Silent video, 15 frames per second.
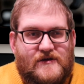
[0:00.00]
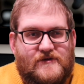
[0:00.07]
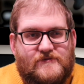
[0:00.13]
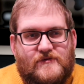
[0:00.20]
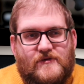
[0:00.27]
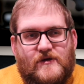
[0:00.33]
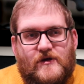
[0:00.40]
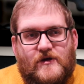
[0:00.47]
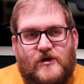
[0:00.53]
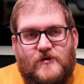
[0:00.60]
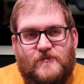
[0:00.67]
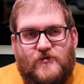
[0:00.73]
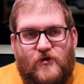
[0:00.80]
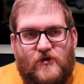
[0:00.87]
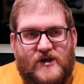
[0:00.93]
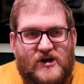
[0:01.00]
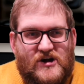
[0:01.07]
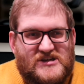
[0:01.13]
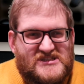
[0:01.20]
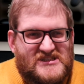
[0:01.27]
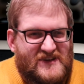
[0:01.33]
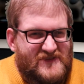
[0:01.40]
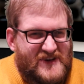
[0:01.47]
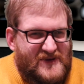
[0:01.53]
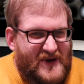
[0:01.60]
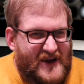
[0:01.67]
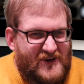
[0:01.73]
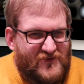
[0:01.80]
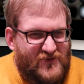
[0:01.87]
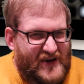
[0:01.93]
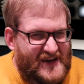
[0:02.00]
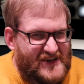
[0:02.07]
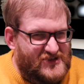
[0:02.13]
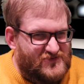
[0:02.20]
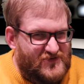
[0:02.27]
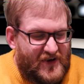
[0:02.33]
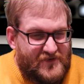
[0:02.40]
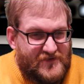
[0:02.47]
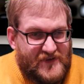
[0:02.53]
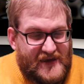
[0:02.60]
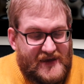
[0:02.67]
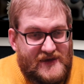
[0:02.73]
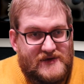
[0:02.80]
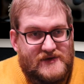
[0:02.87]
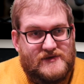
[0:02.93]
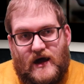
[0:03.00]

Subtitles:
It probably got a 70-mile range roughly.